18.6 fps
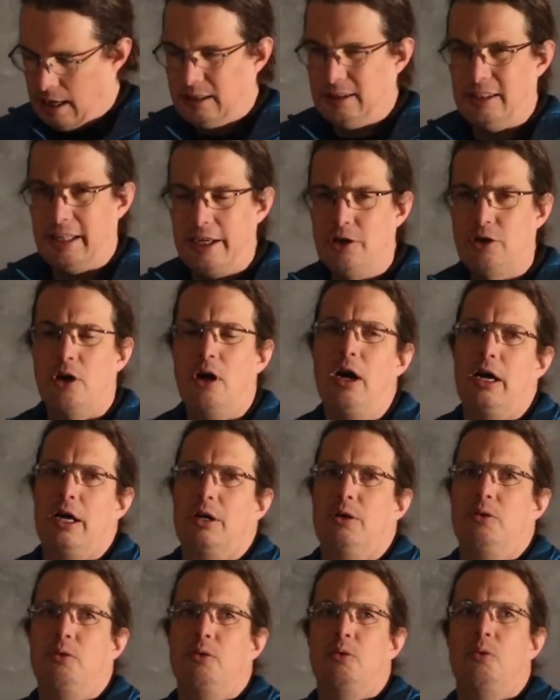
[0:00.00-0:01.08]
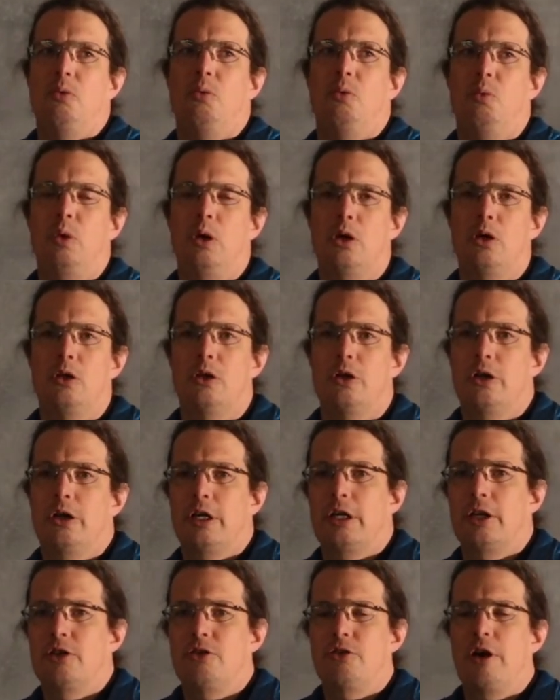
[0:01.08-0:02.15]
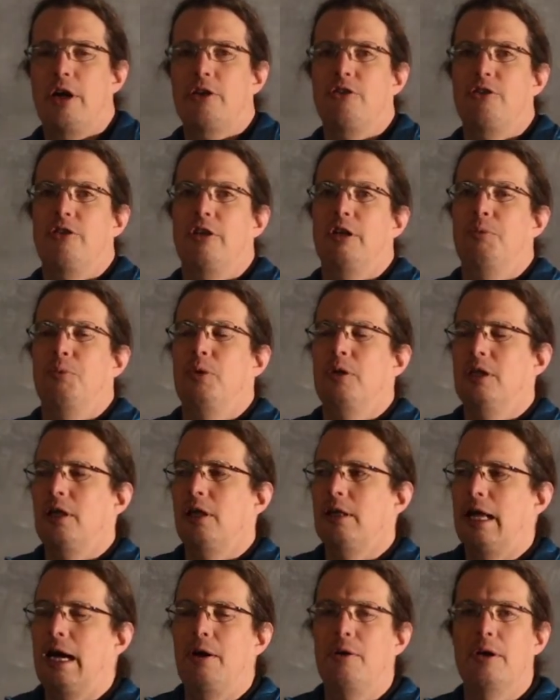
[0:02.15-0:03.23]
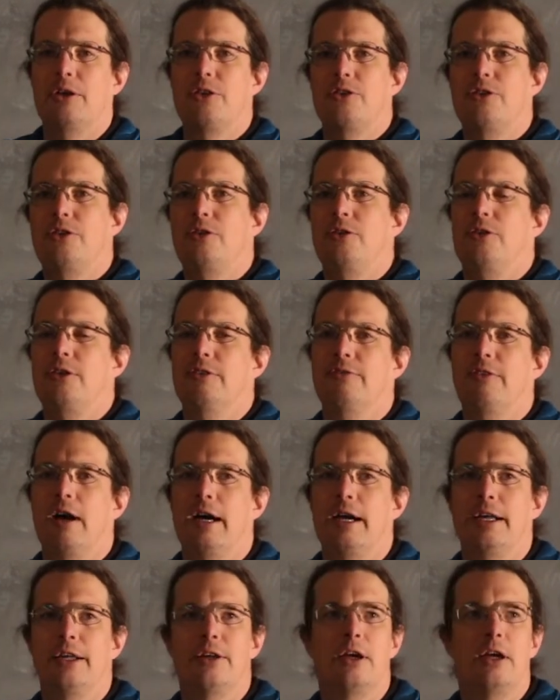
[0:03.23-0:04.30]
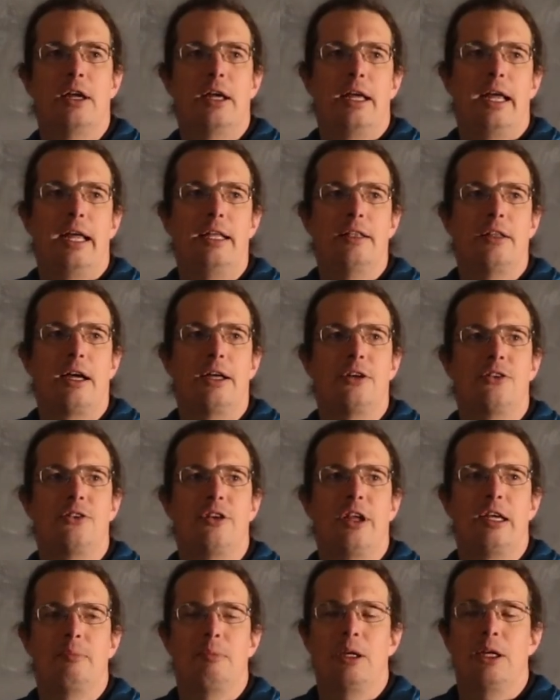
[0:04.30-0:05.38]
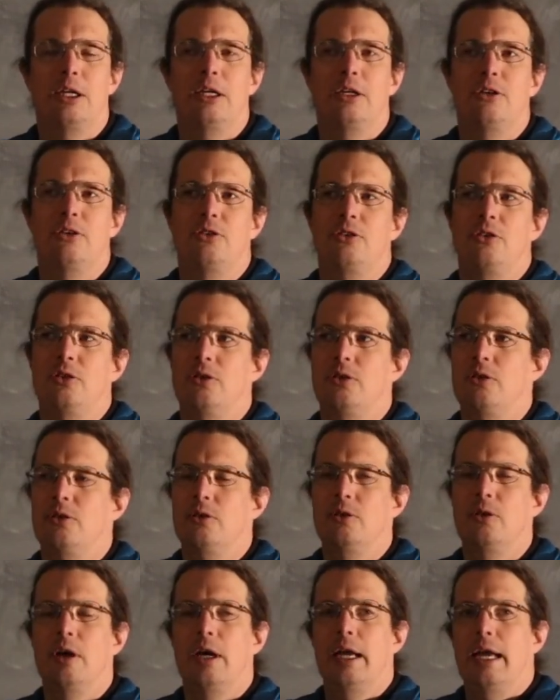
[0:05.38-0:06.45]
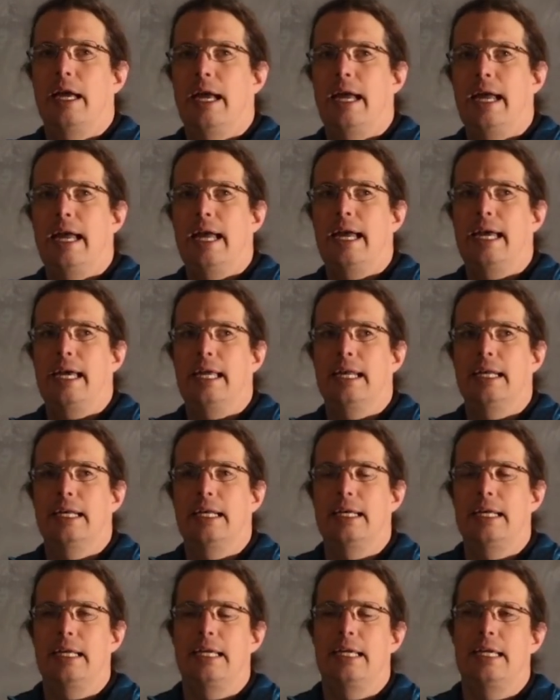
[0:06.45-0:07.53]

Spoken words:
Later on, we'll learn a construction that will allow us to divide a line segment into an